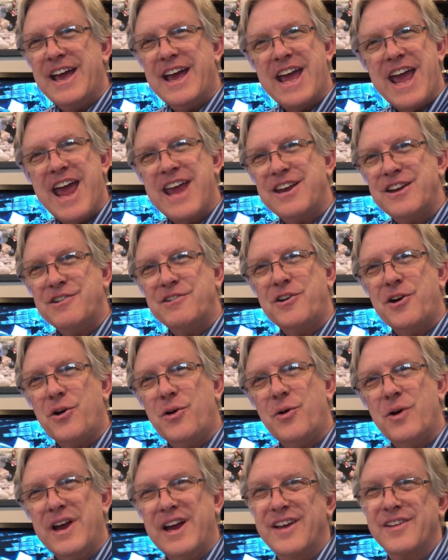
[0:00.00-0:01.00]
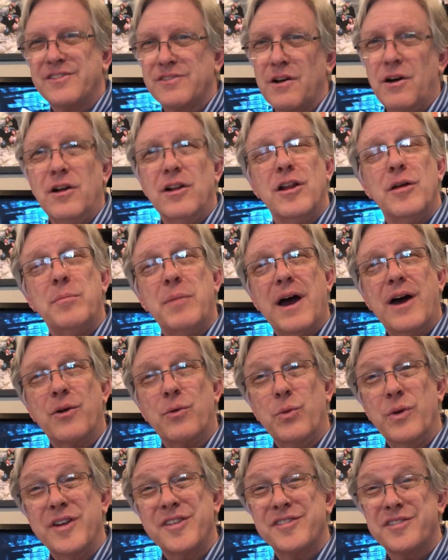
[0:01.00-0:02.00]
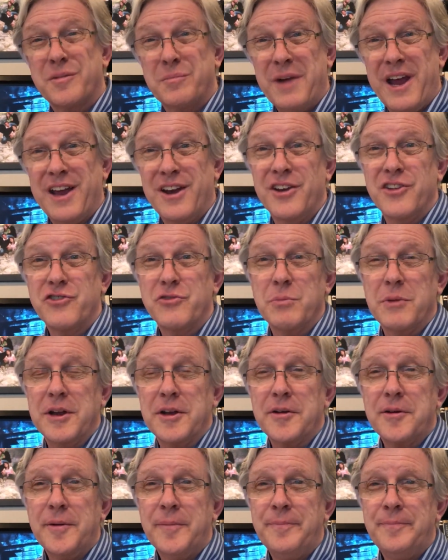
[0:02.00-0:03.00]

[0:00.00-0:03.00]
hey, you know, it's all about risk management.